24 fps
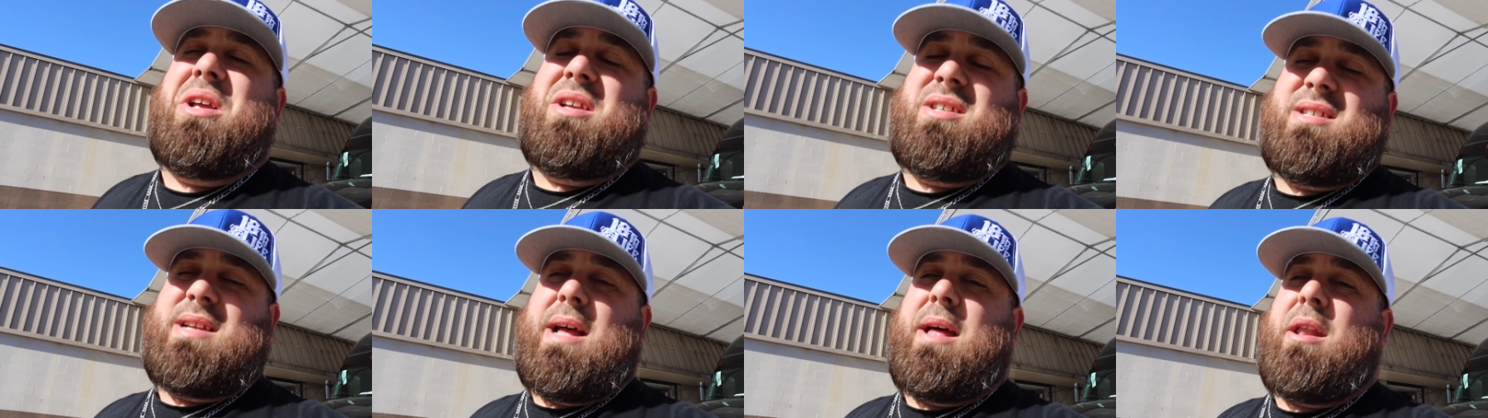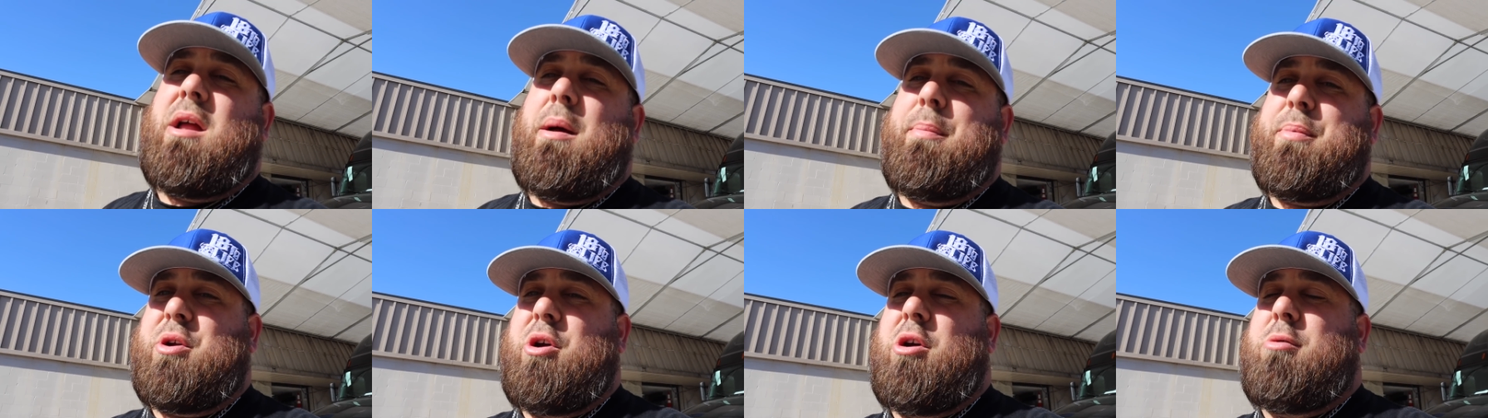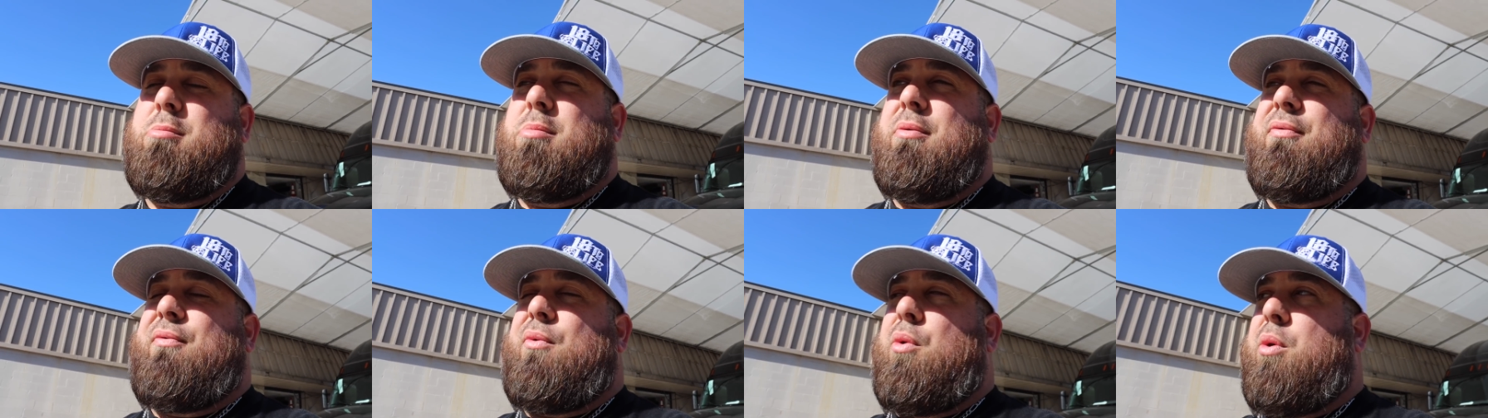set up
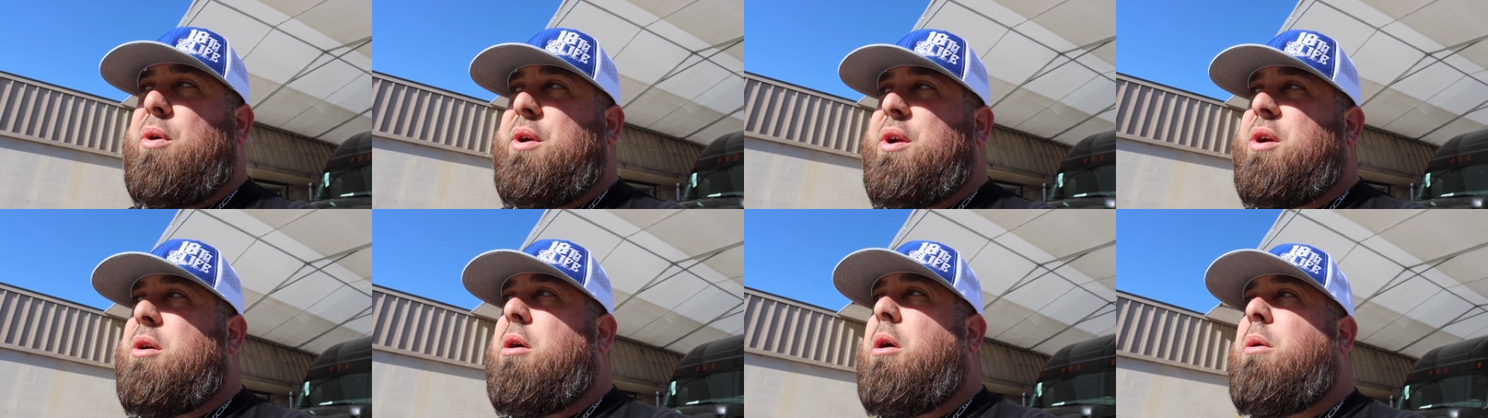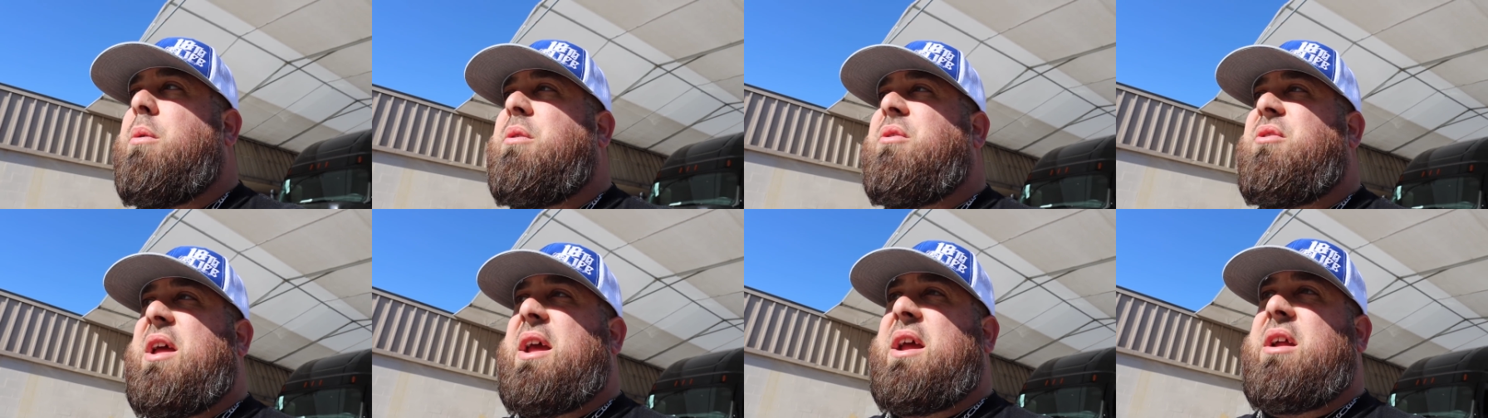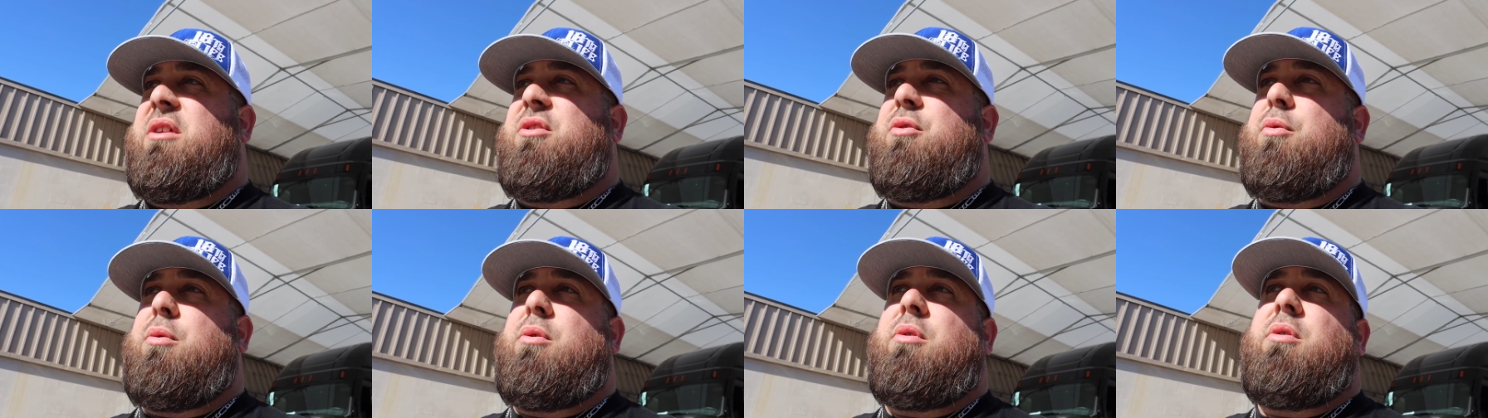good before you go and take
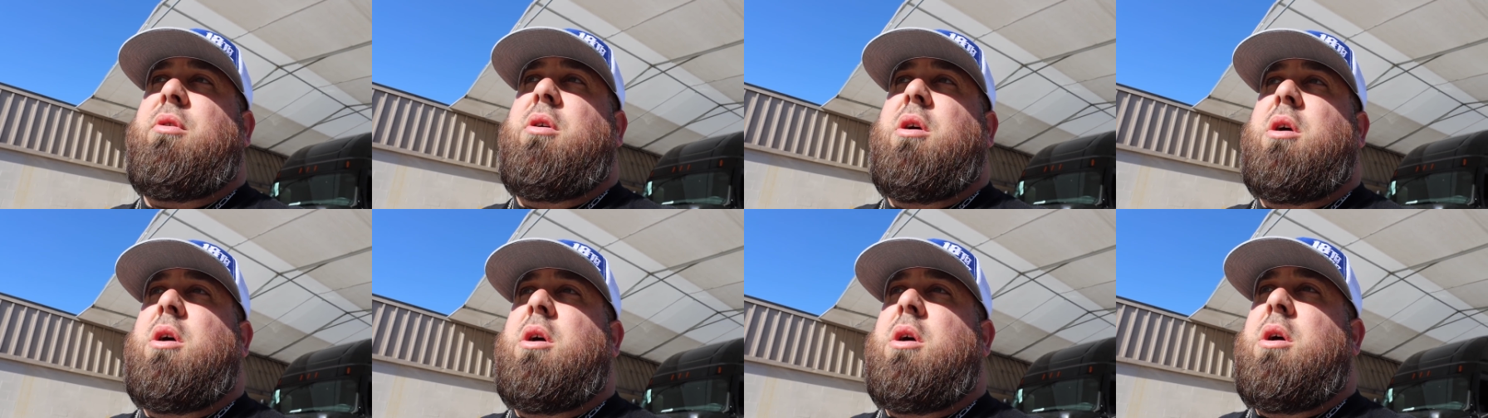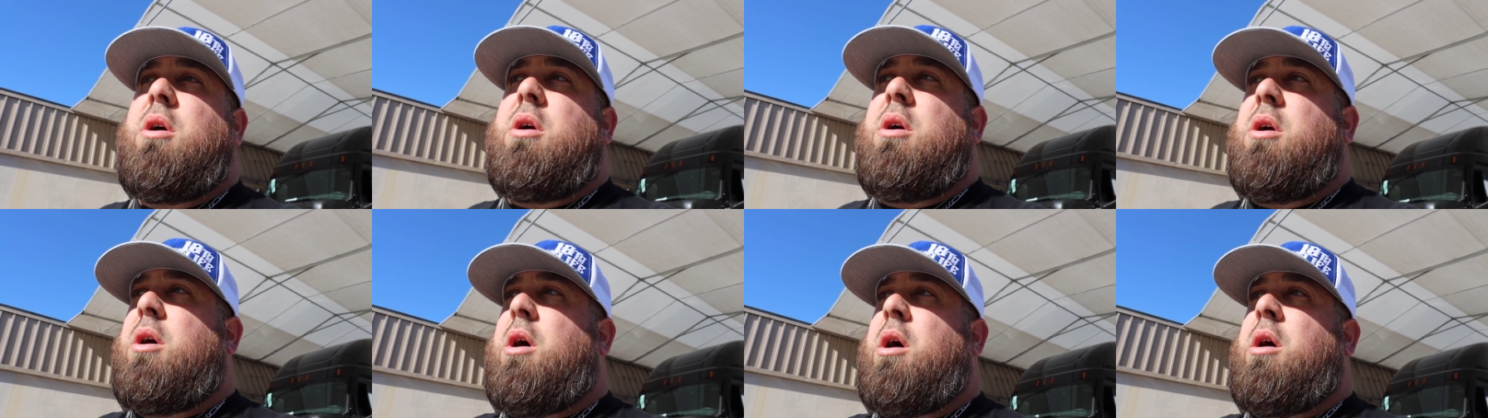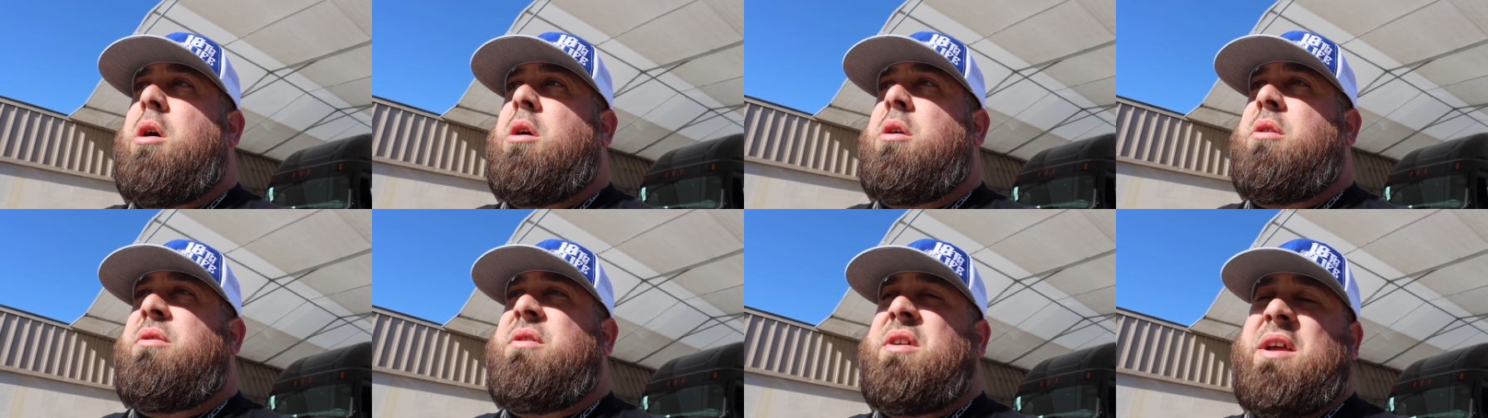it to her
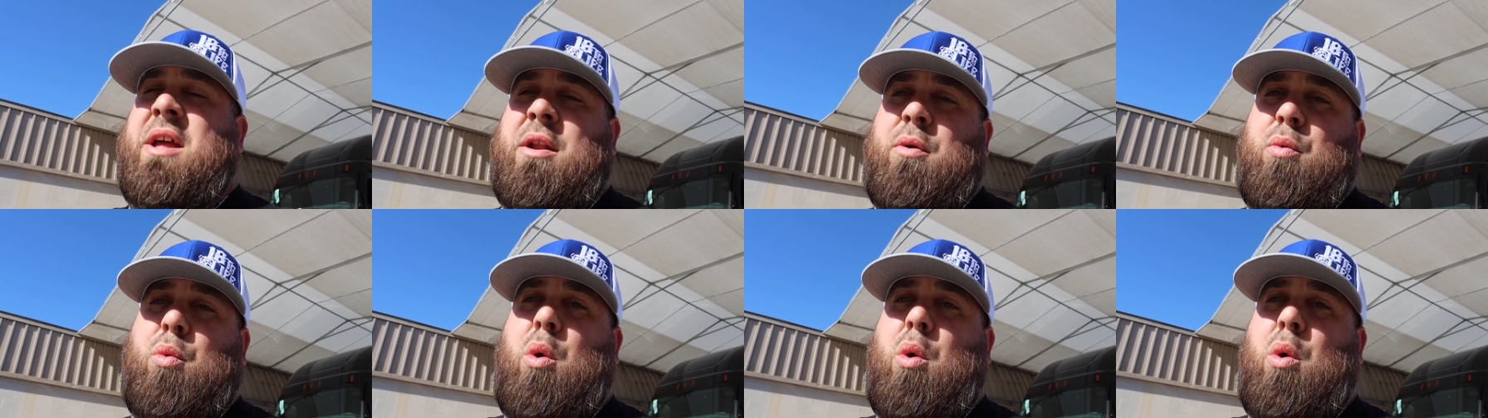uh, to get it